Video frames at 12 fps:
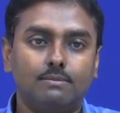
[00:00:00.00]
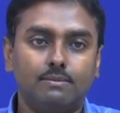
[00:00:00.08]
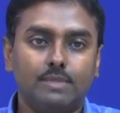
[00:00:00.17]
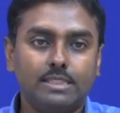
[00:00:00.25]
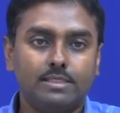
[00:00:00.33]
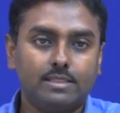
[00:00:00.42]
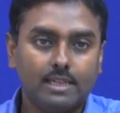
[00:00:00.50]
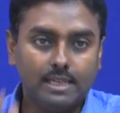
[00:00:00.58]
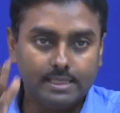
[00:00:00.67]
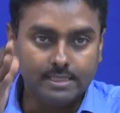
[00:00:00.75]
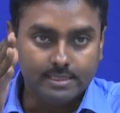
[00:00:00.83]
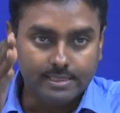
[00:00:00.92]
means
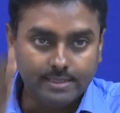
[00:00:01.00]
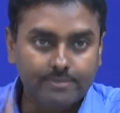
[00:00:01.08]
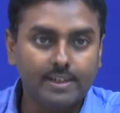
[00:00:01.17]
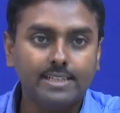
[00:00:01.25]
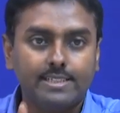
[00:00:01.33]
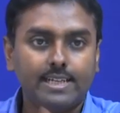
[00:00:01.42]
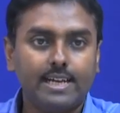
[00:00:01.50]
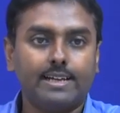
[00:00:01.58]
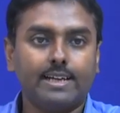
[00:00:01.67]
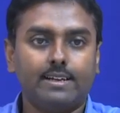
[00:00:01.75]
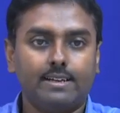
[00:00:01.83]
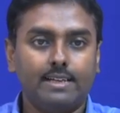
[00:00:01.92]
this
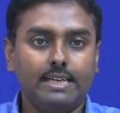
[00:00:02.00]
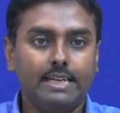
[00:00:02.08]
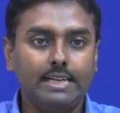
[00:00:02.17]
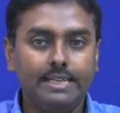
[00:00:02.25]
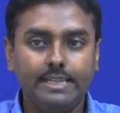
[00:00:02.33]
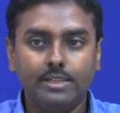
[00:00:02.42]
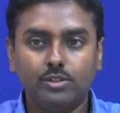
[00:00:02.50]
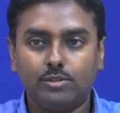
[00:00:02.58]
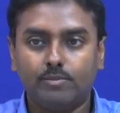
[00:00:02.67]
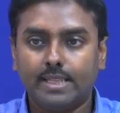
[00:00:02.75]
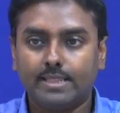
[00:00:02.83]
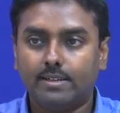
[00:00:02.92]
differentiator
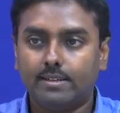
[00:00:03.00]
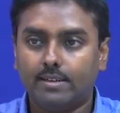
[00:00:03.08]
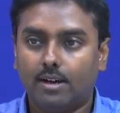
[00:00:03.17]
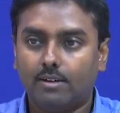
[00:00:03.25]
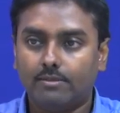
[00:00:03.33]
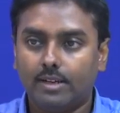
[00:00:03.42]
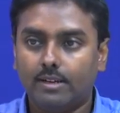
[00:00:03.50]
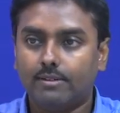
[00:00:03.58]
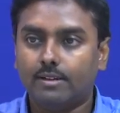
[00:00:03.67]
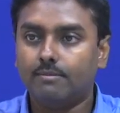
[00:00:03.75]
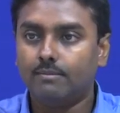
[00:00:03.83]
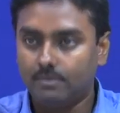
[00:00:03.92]
induced method of
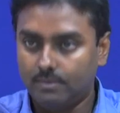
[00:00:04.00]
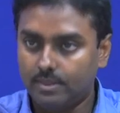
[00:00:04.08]
FM